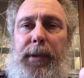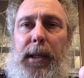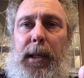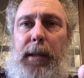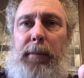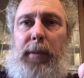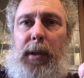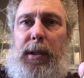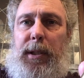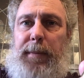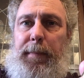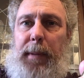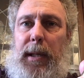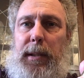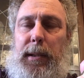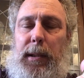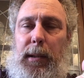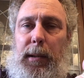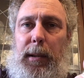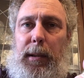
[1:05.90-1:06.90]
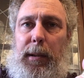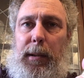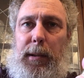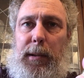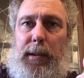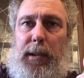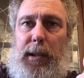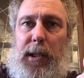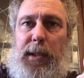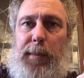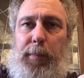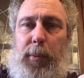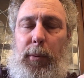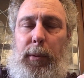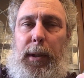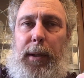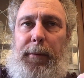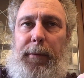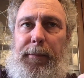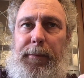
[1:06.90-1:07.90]
thing, because basically the
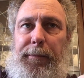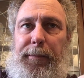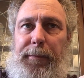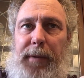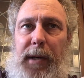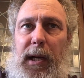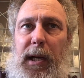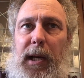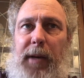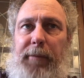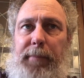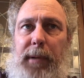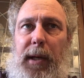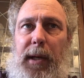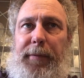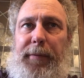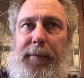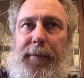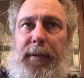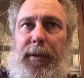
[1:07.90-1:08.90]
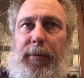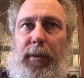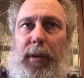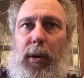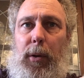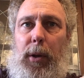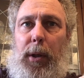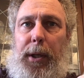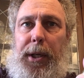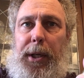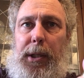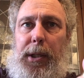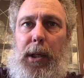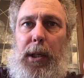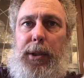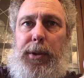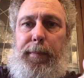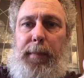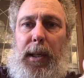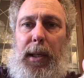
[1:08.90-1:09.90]
6.5 by 53R
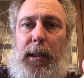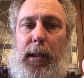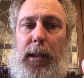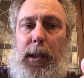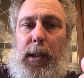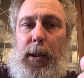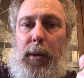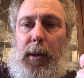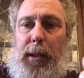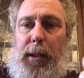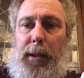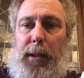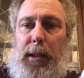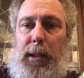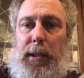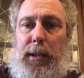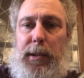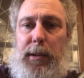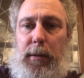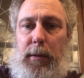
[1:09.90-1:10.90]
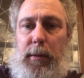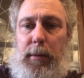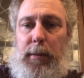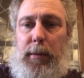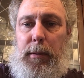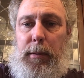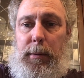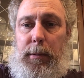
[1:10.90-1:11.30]
Dutch Mannlicher and this are